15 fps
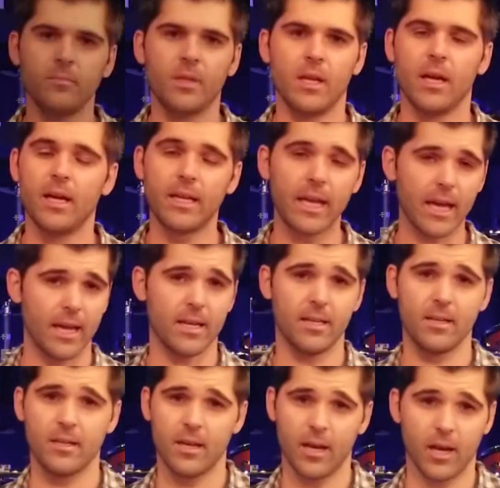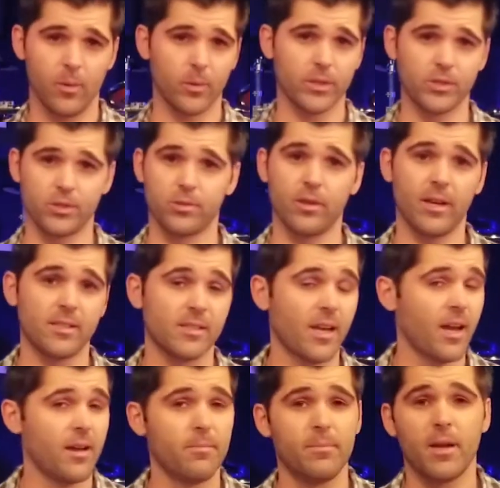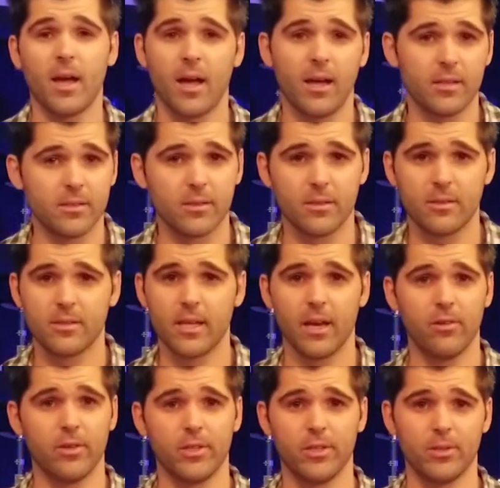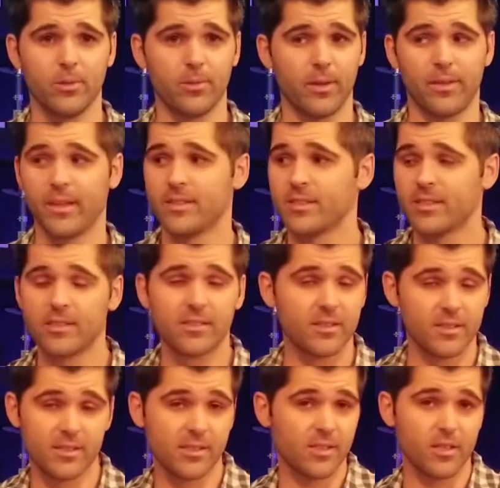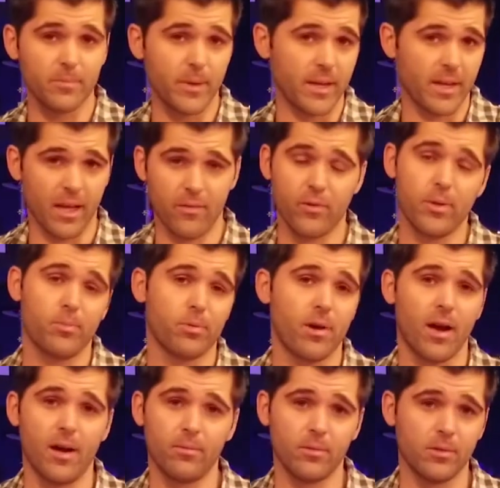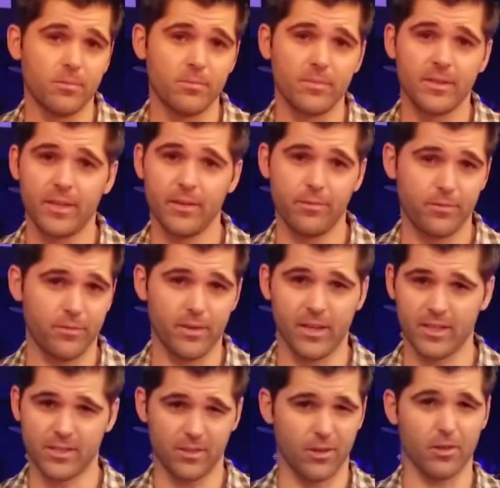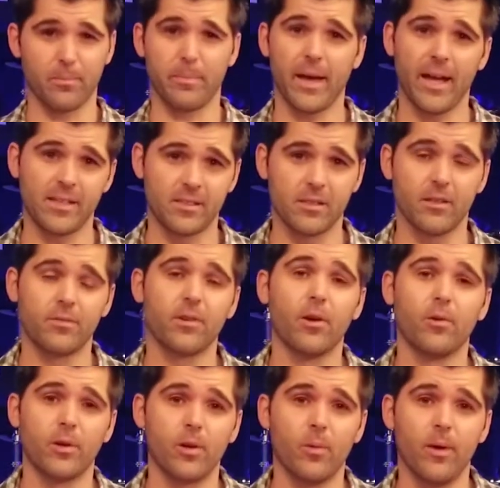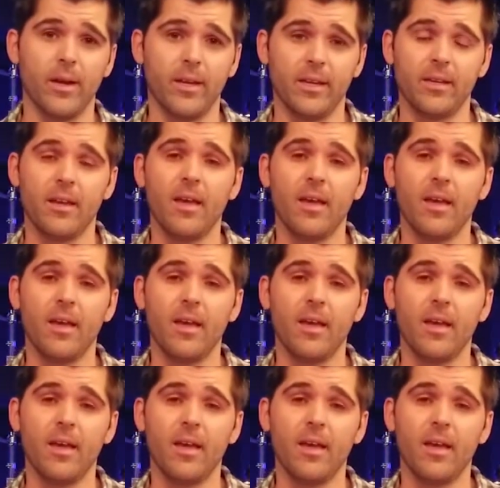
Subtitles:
Again, I want to stress, I am not telling you that this is going to make every problem get fixed and all the bad stuff going away.